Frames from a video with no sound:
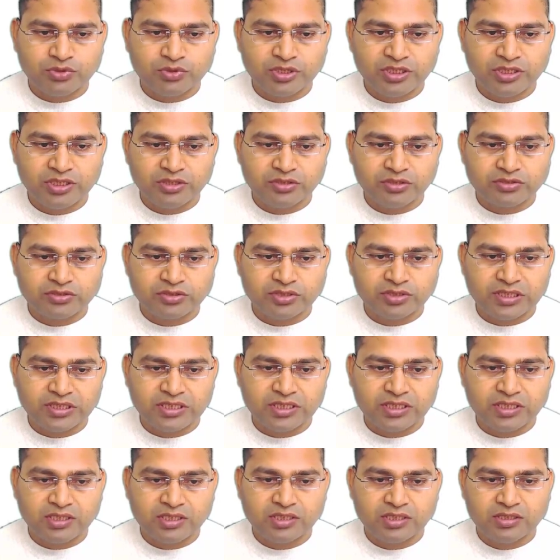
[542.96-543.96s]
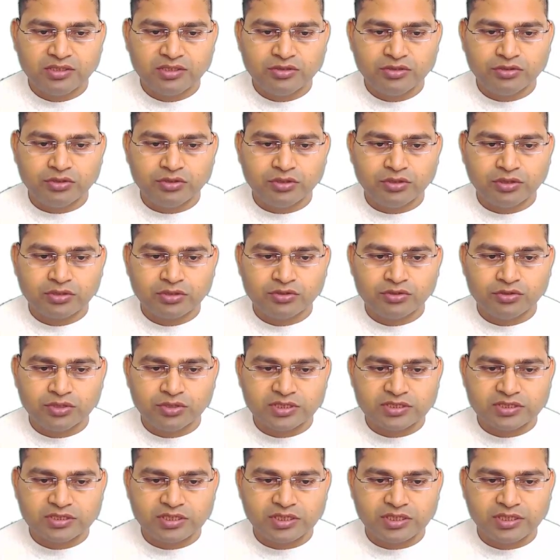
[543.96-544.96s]
Pune, Australia, New York,
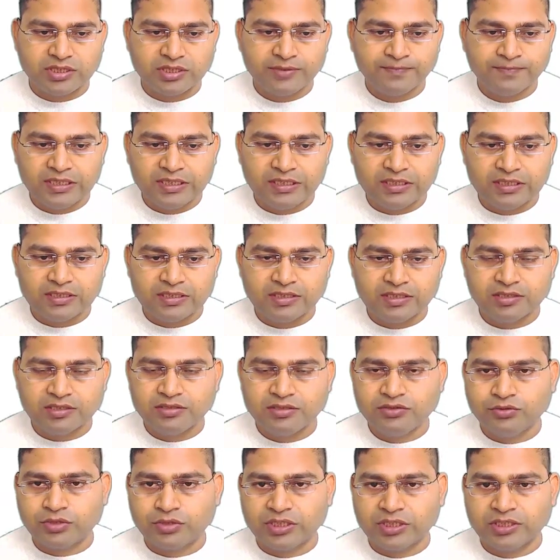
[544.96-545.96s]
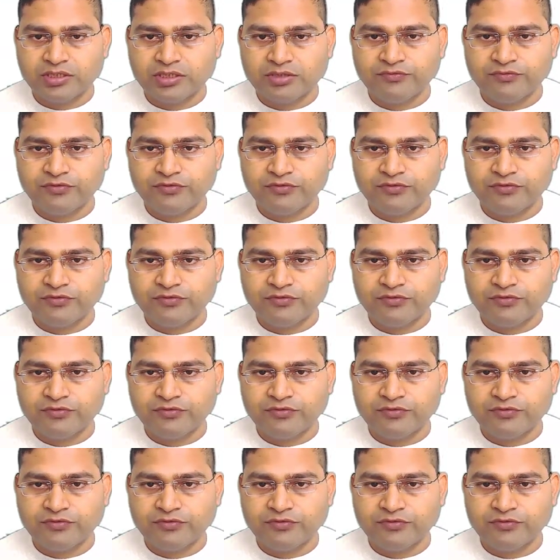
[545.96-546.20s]
USA, and London, UK.